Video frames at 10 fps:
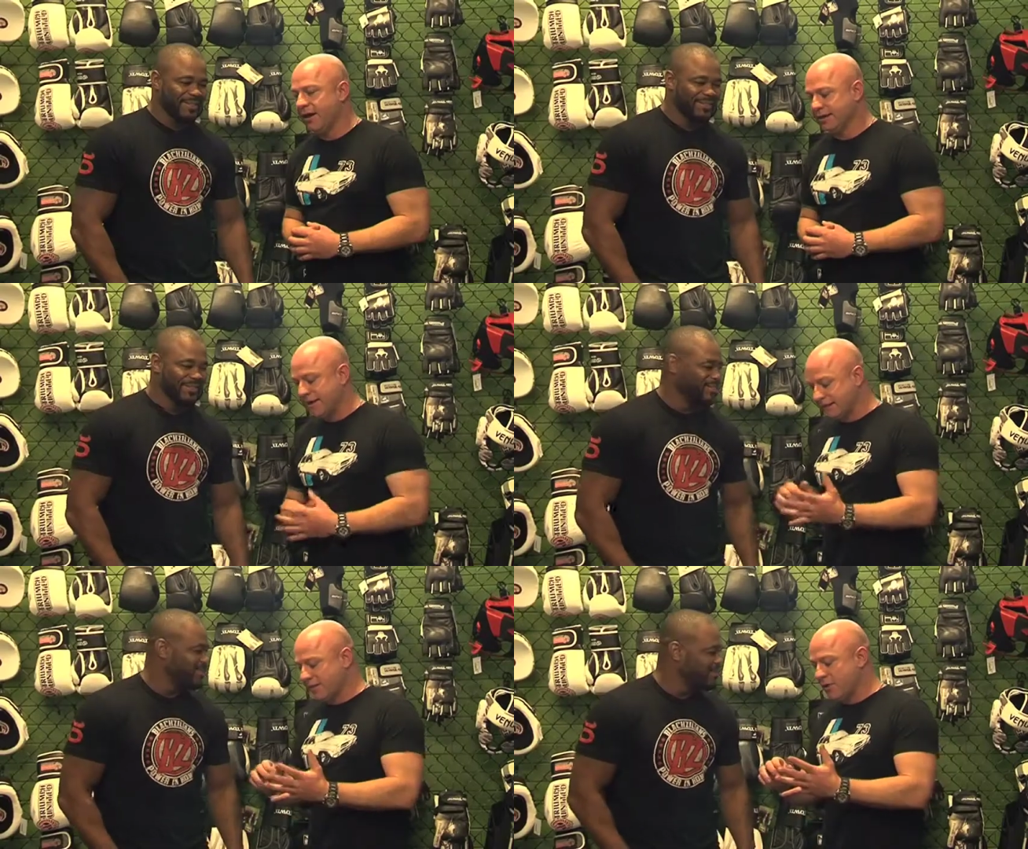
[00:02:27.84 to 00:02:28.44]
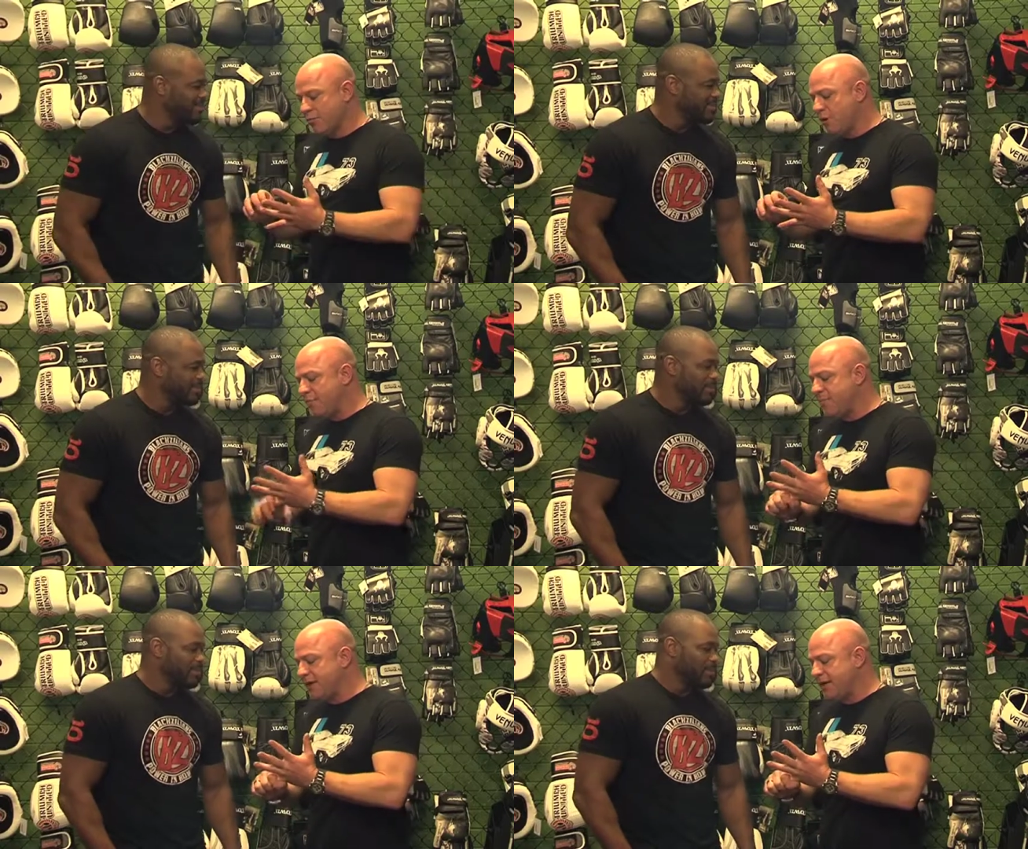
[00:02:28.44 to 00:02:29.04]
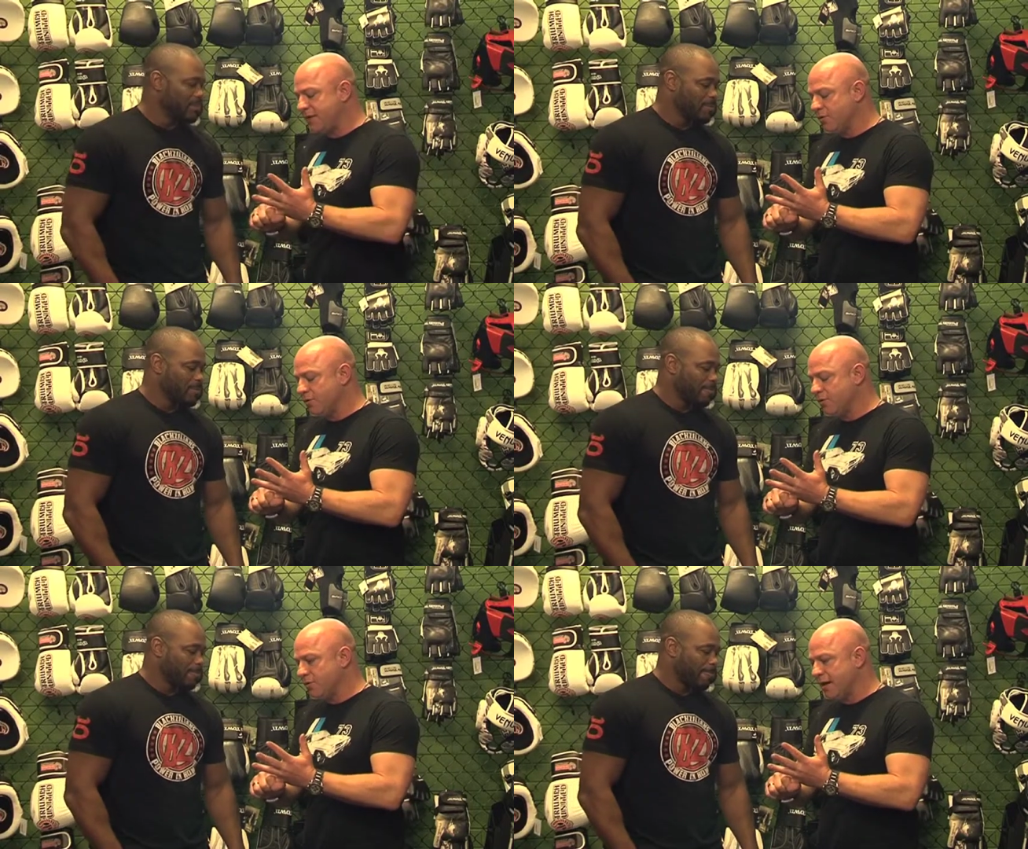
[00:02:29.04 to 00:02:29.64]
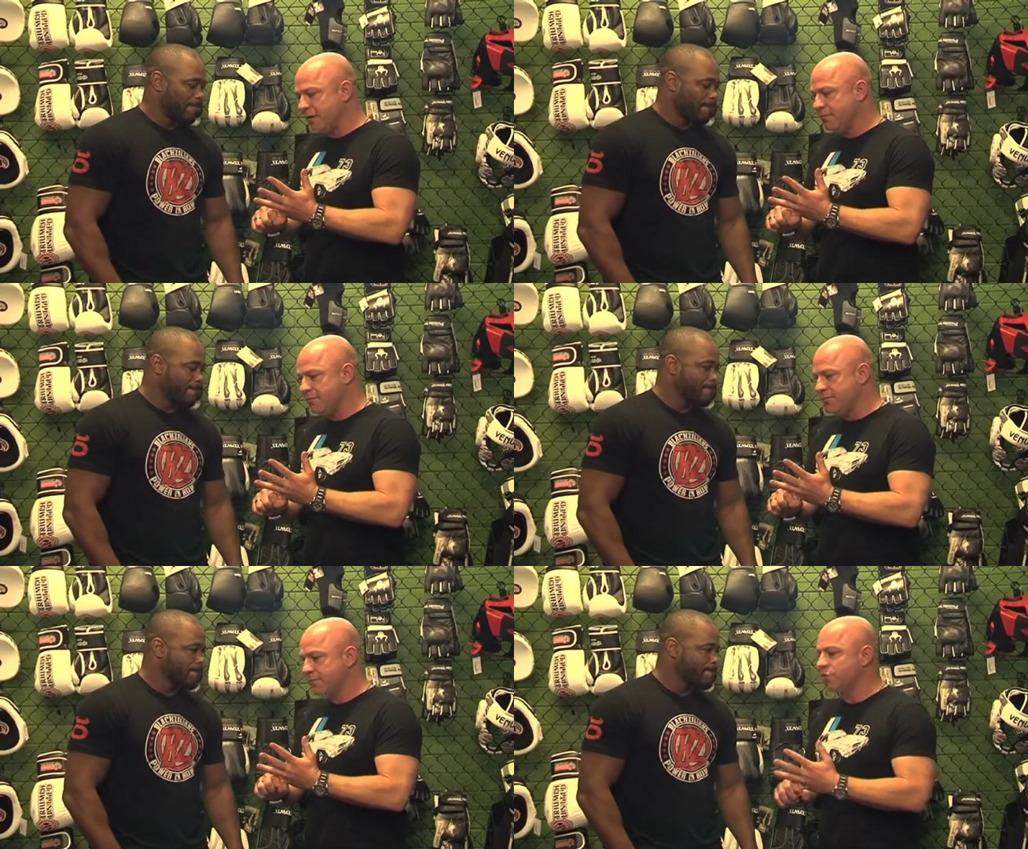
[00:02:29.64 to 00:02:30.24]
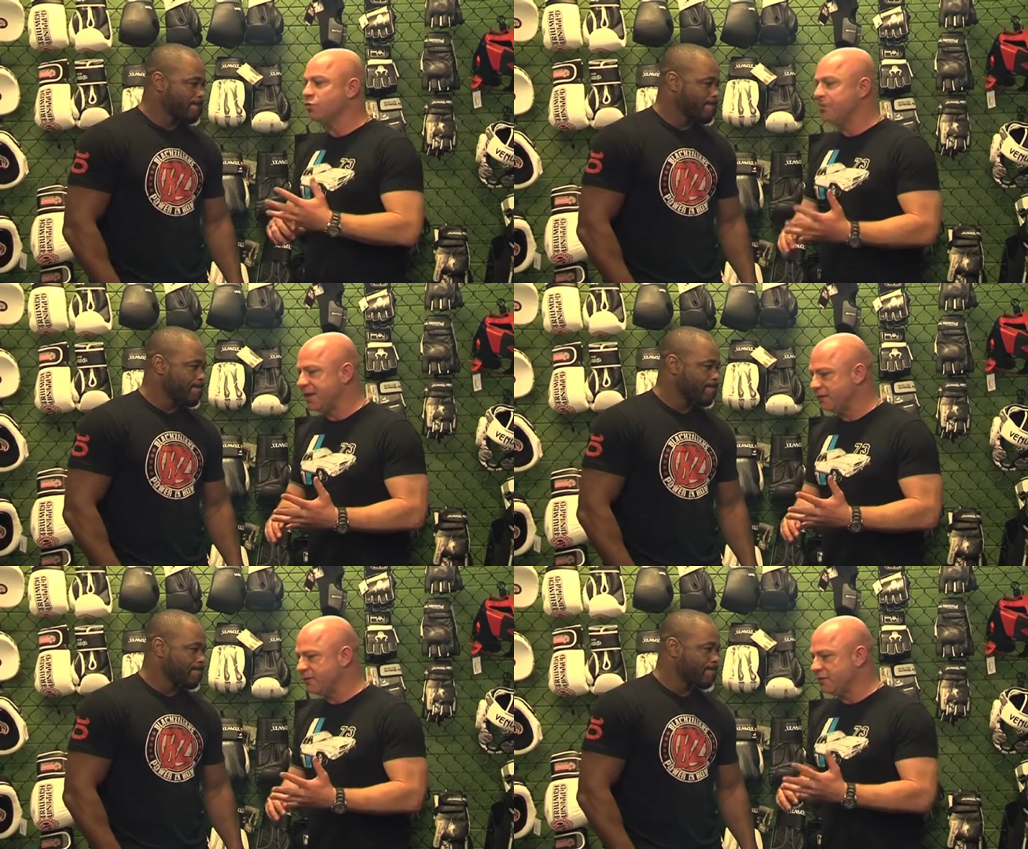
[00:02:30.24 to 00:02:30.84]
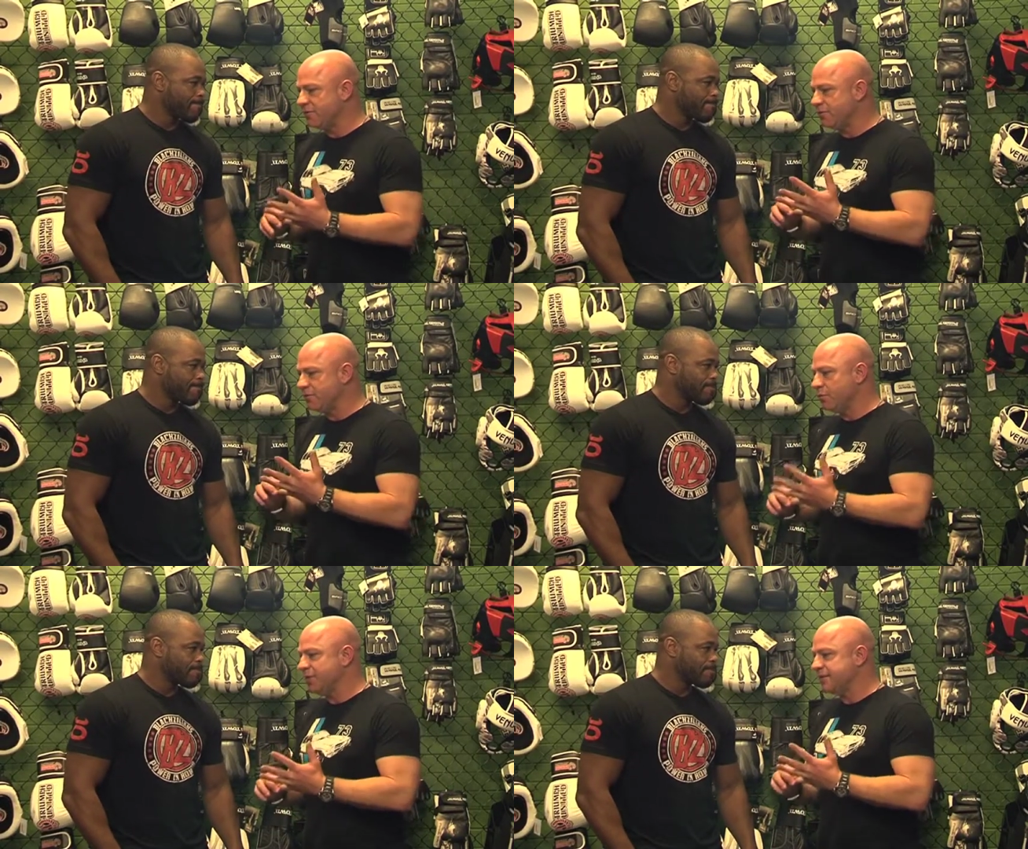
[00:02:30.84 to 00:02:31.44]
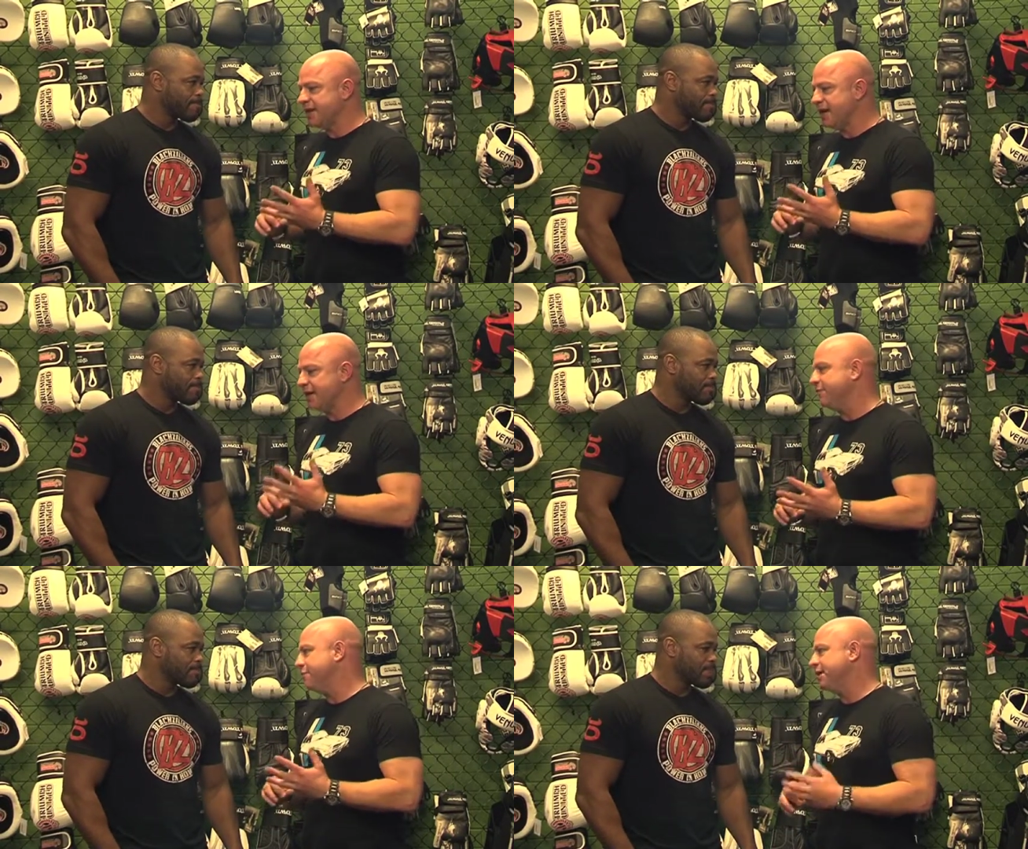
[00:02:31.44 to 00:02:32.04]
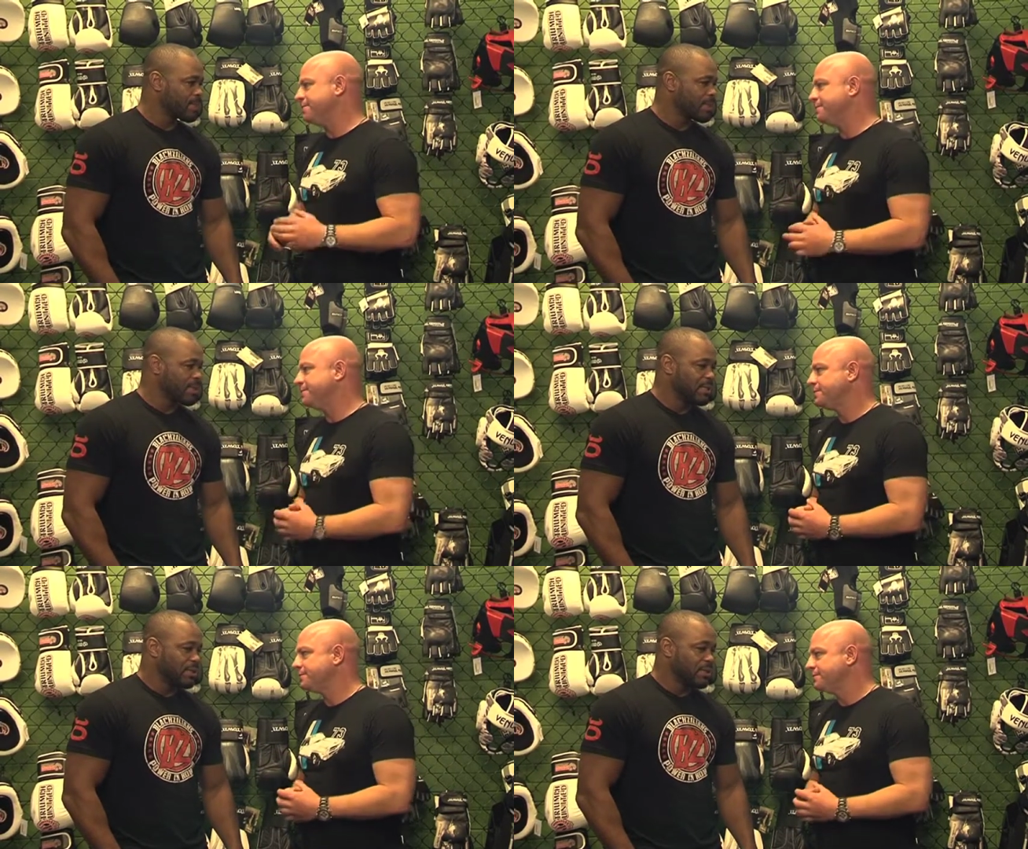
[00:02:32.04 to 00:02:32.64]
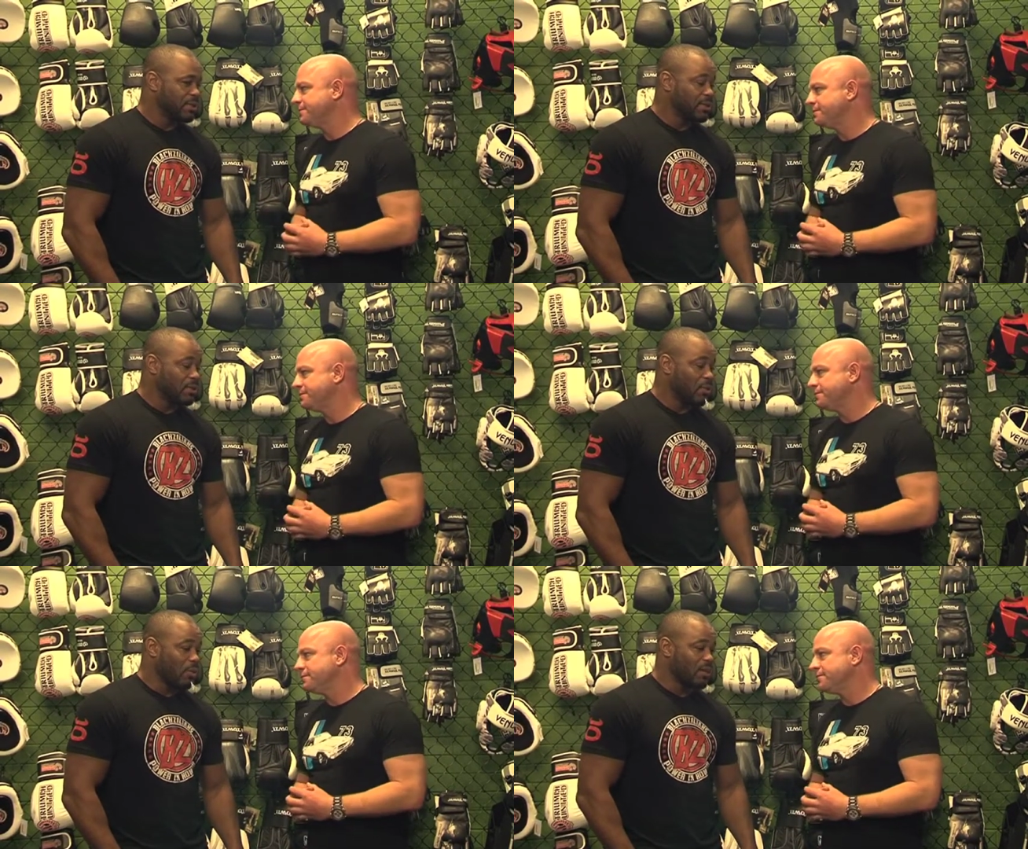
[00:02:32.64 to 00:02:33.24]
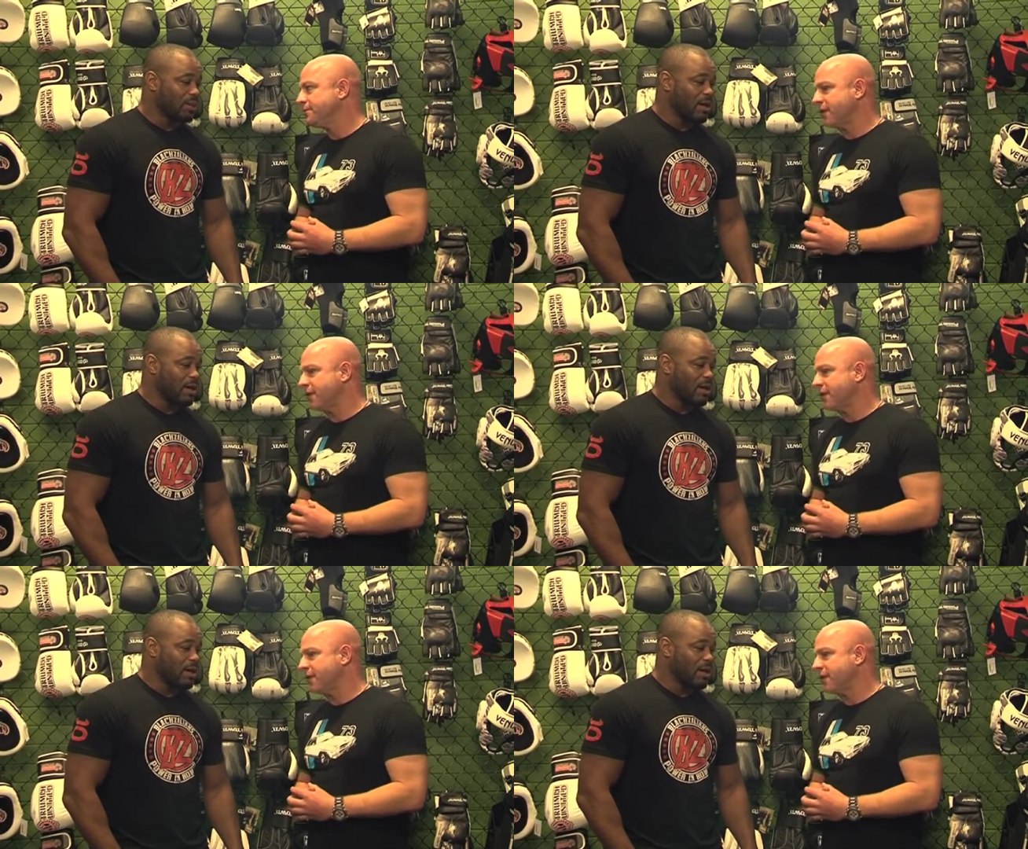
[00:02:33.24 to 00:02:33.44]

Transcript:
Speaker 1: Okay, so what would be your um, your opinion of the worst car ever made? The worst